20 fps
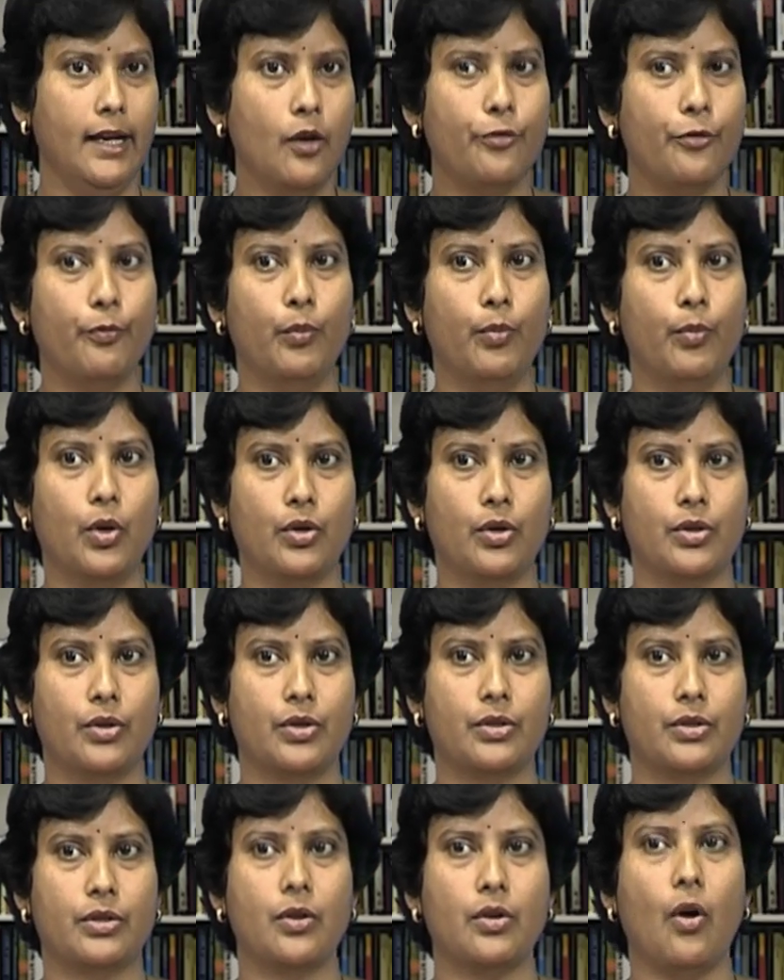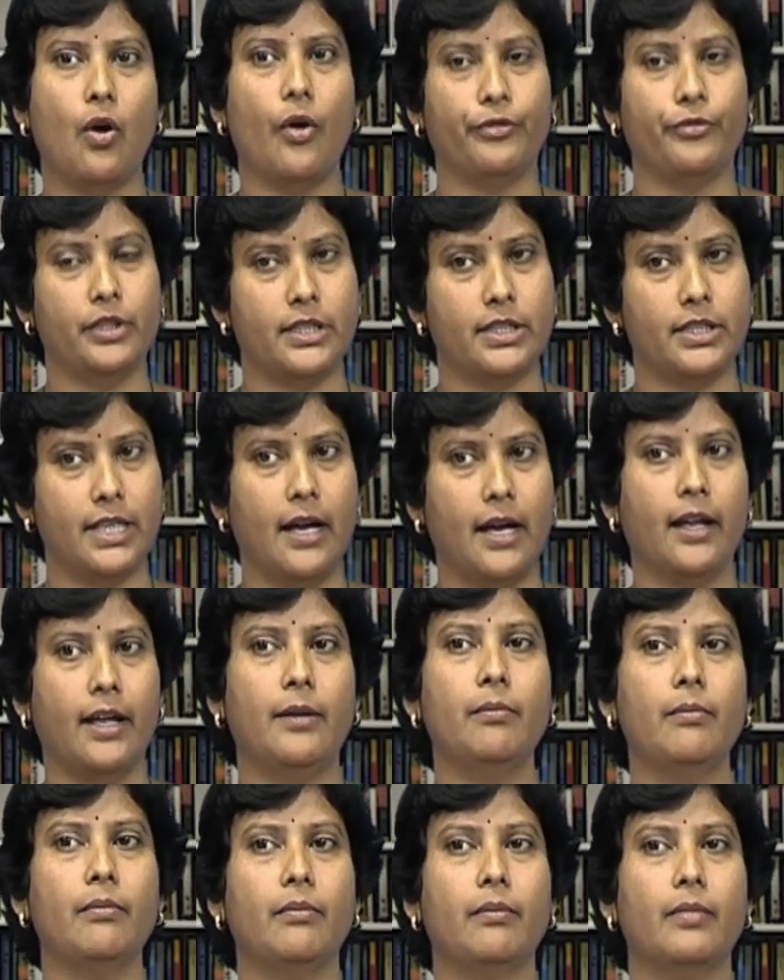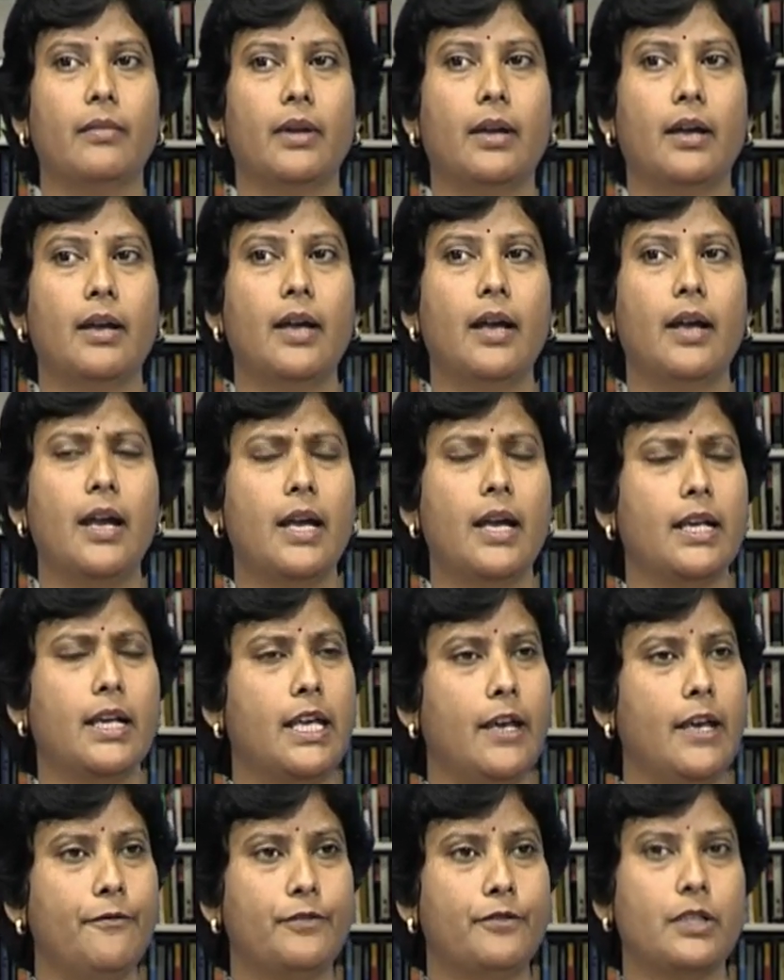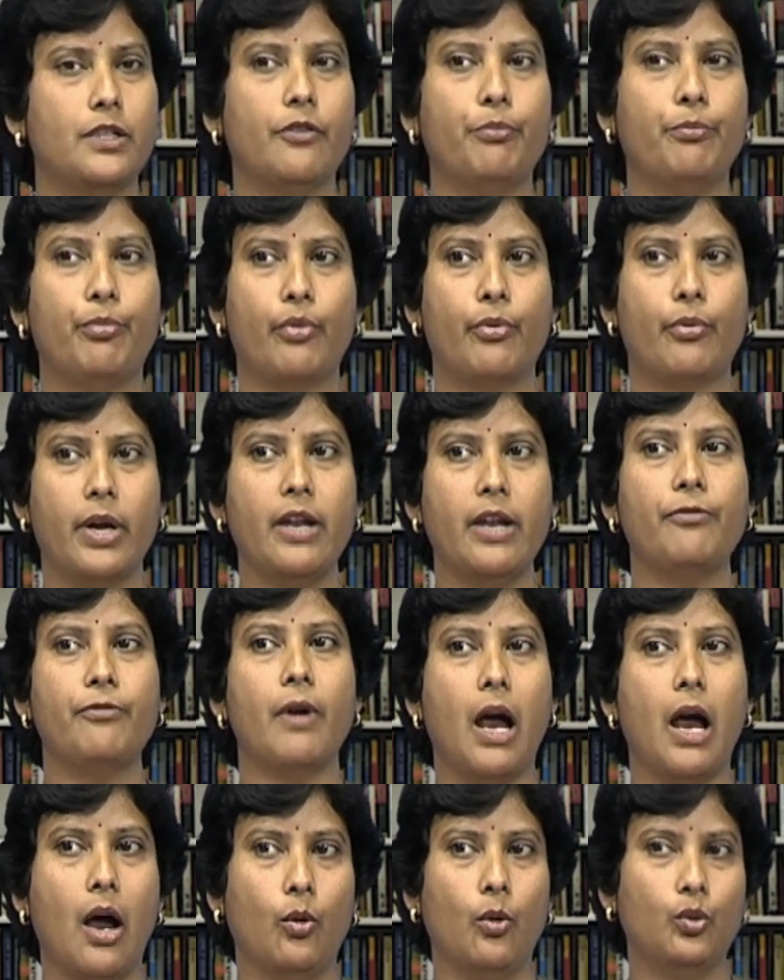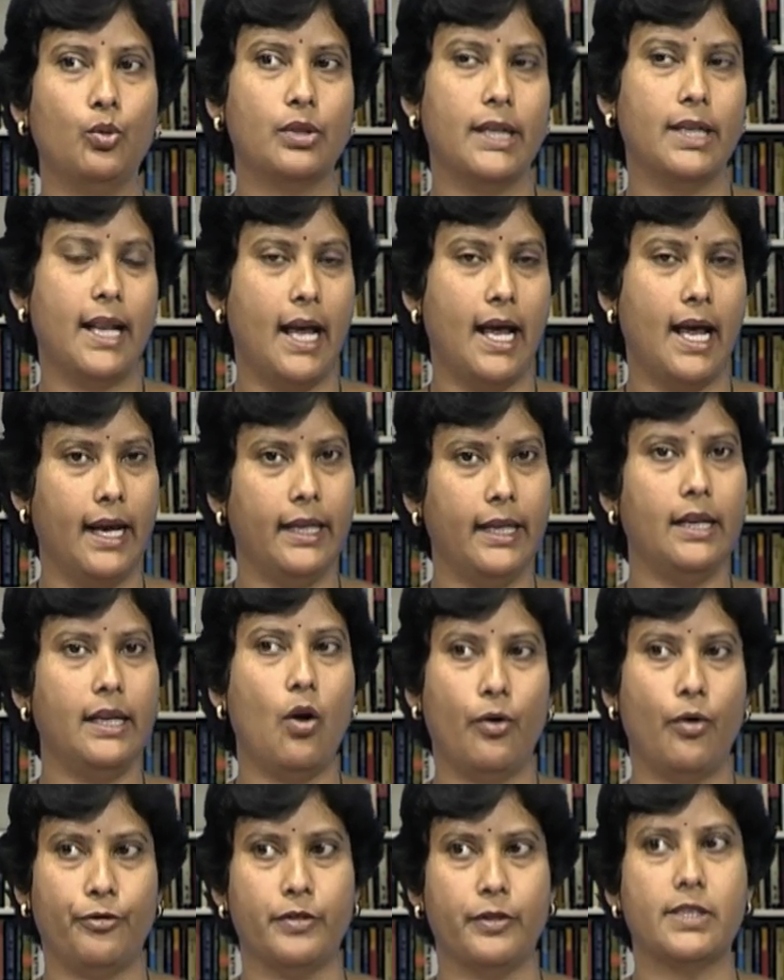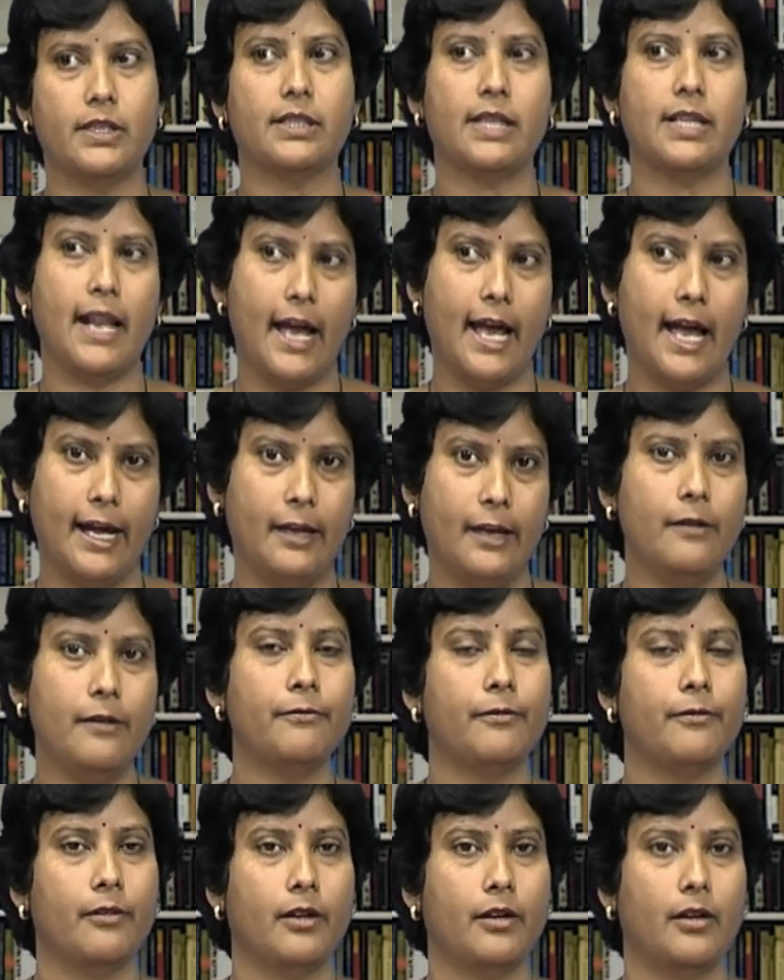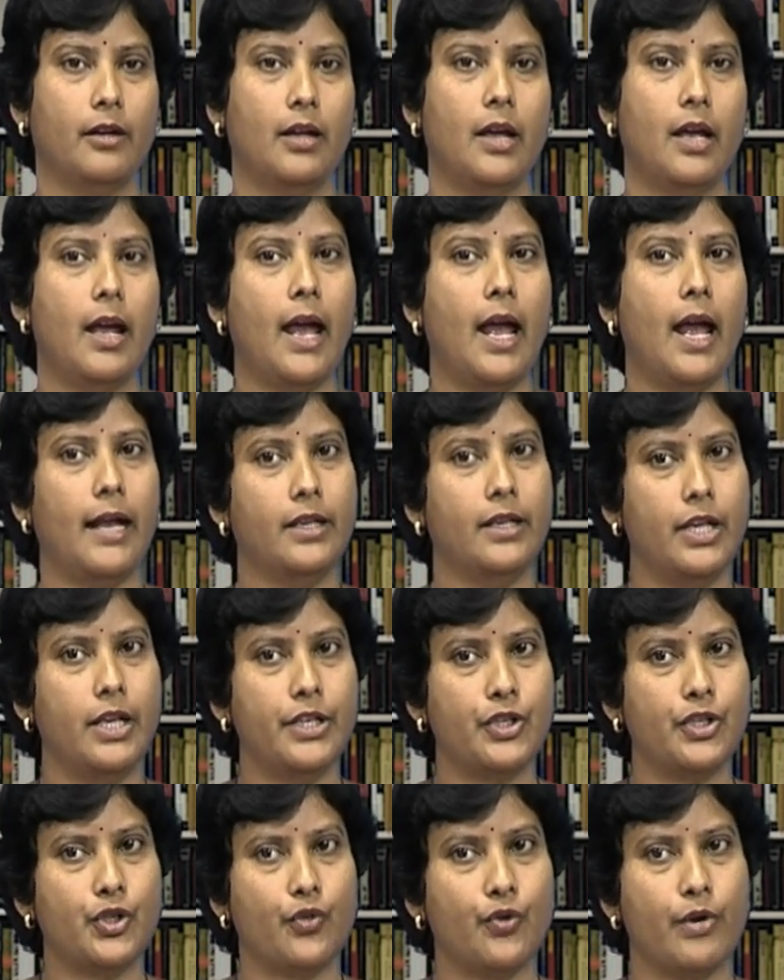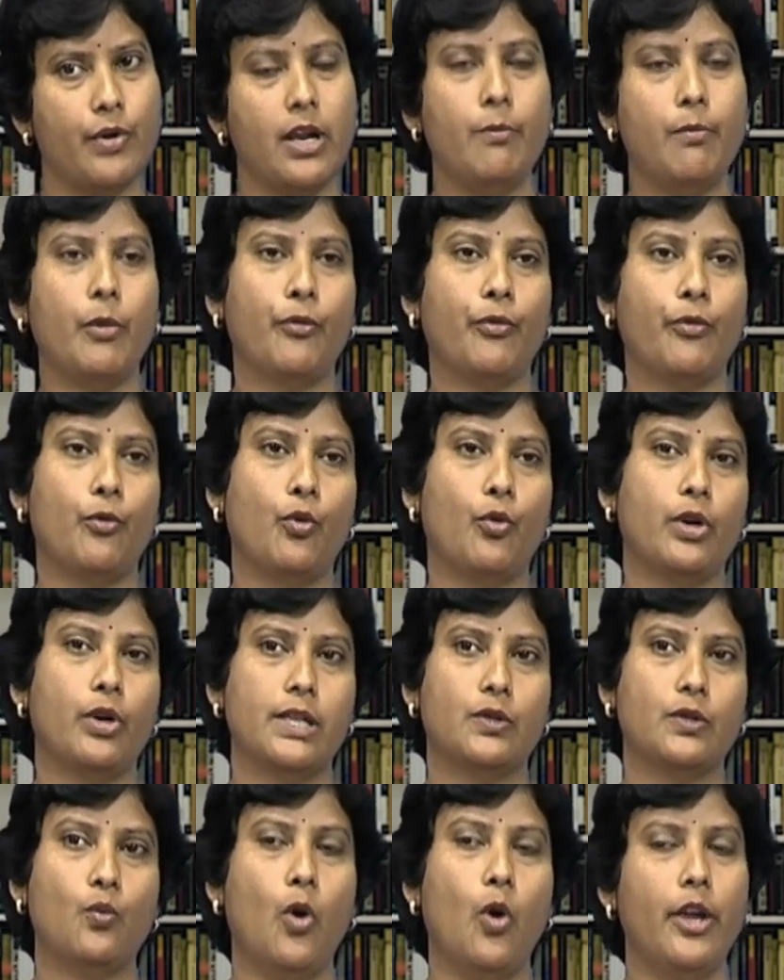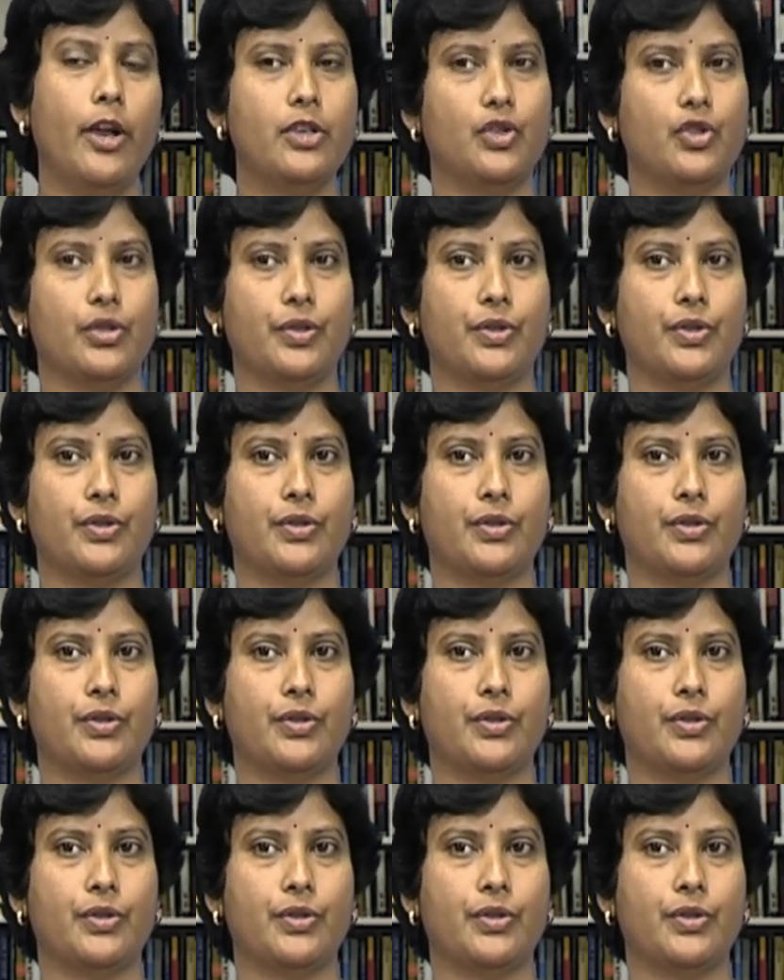of books of the time, gives a brief outline of his life and history before his voyages.